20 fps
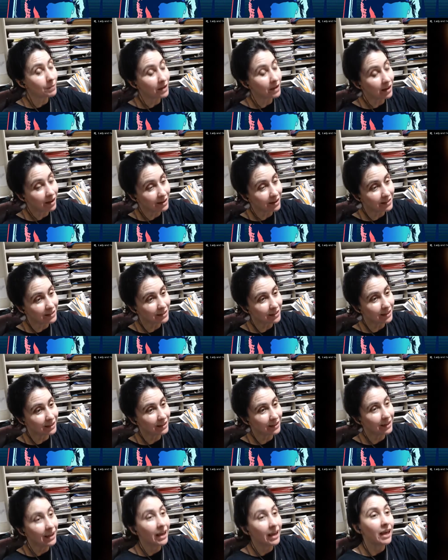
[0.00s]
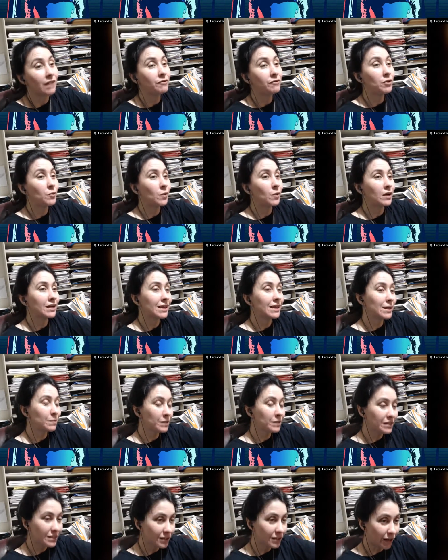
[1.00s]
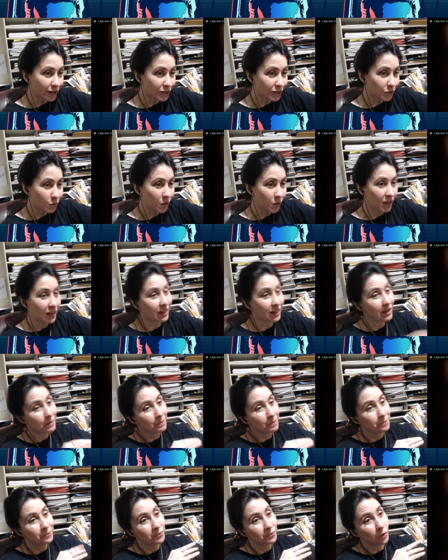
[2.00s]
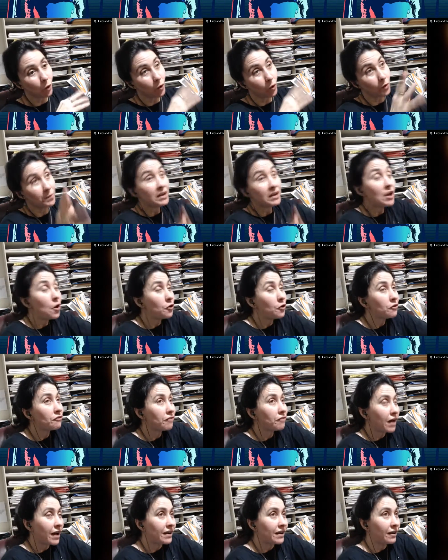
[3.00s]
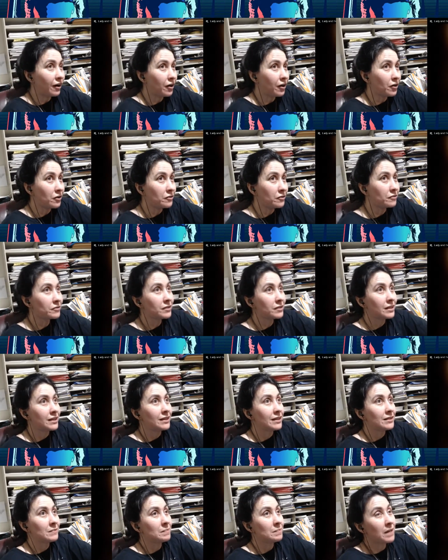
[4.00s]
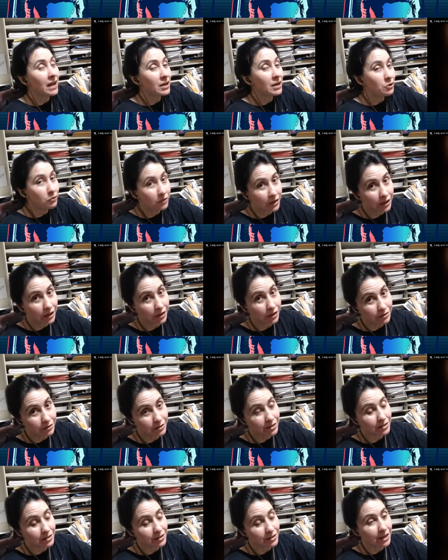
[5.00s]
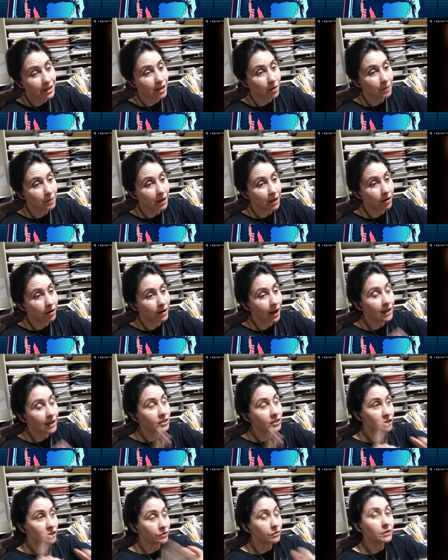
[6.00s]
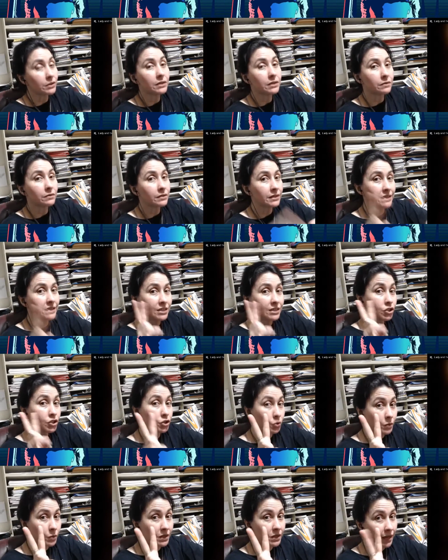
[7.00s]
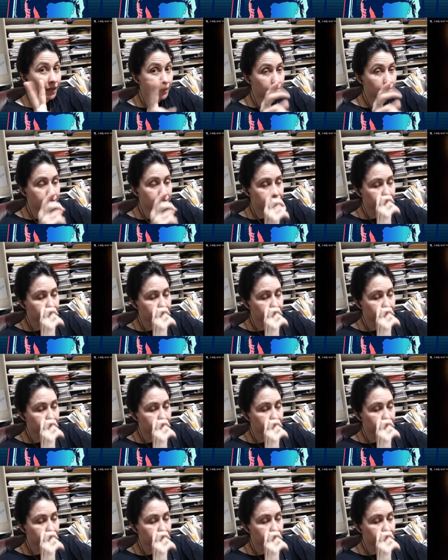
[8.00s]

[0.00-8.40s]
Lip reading: my content, if you want to keep in touch with or be notified of my new videos as they come out, I generally release 2 a day.